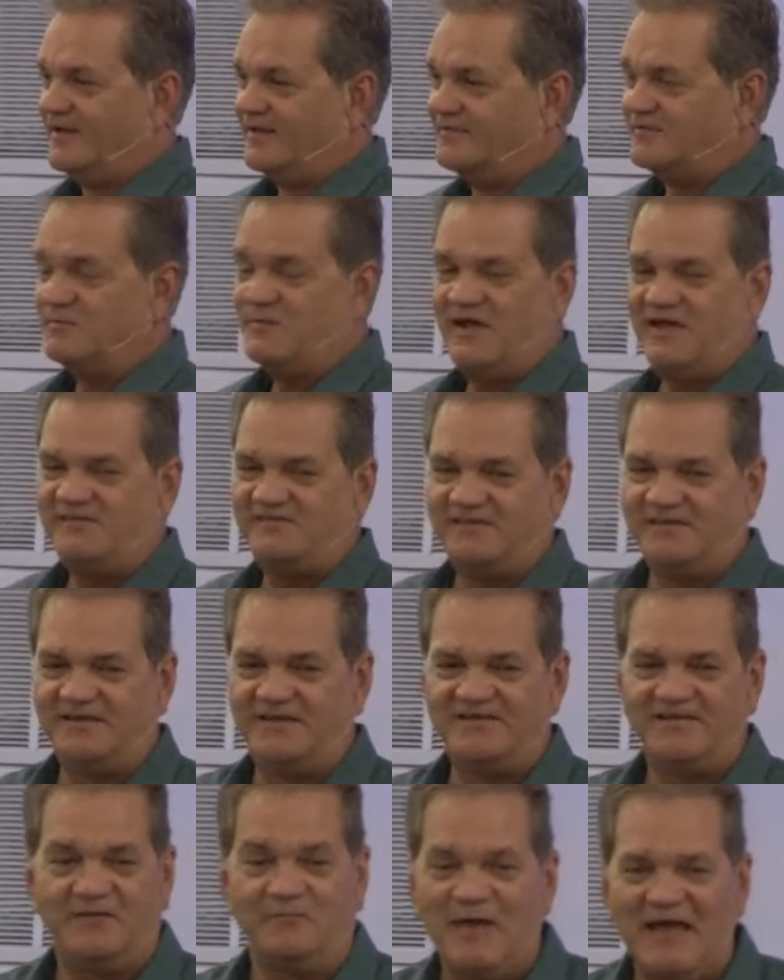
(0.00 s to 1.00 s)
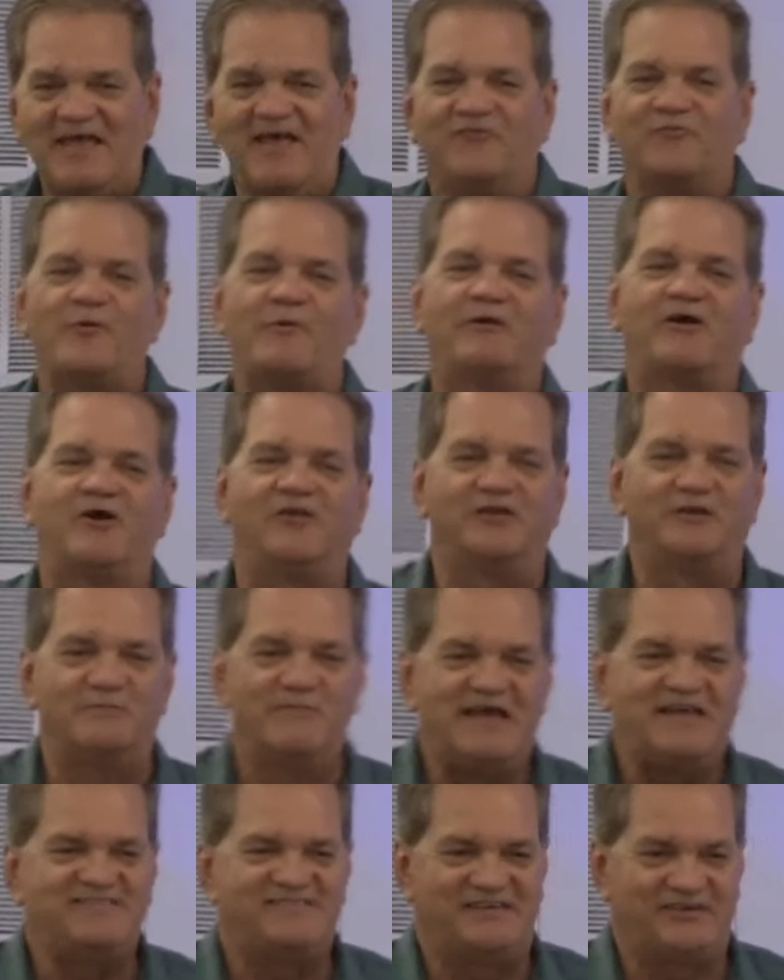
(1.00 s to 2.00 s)
It's amazing. That's why we call it
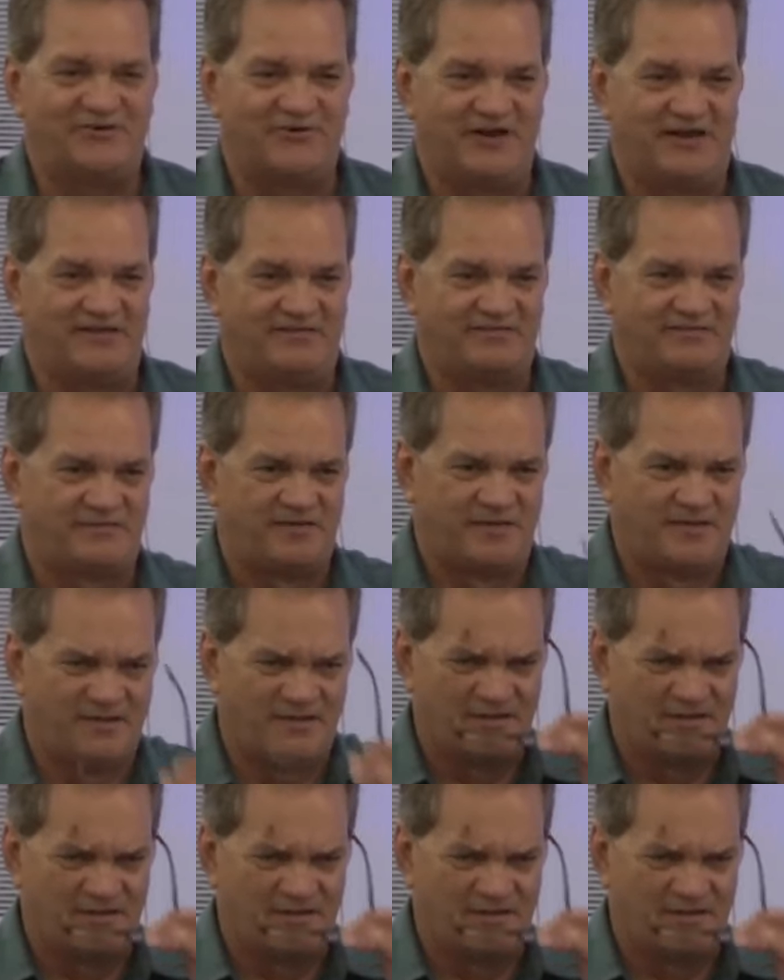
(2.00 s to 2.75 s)
amazing grace.